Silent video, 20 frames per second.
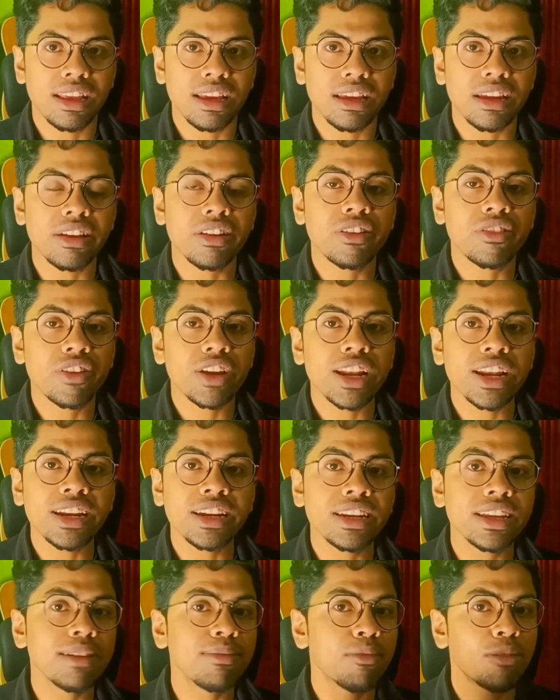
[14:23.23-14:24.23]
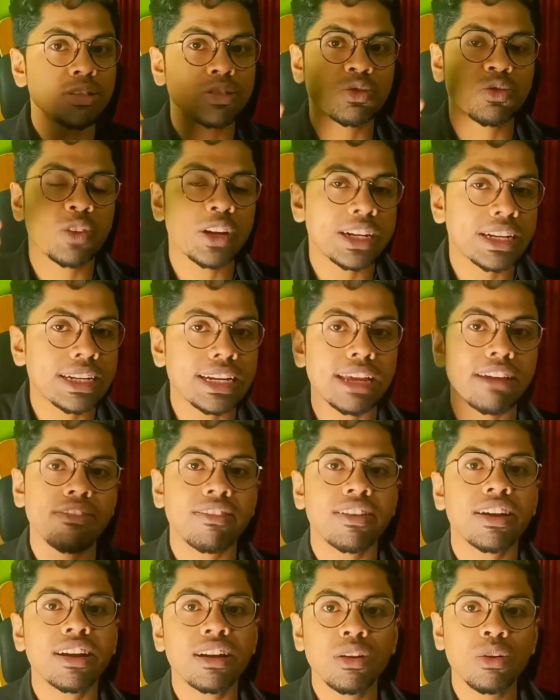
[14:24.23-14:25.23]
In reality MOSFET
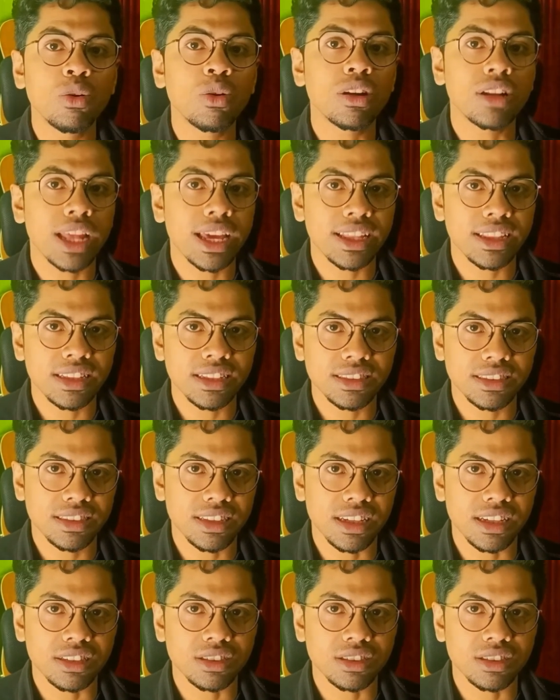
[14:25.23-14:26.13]
never look like this thing,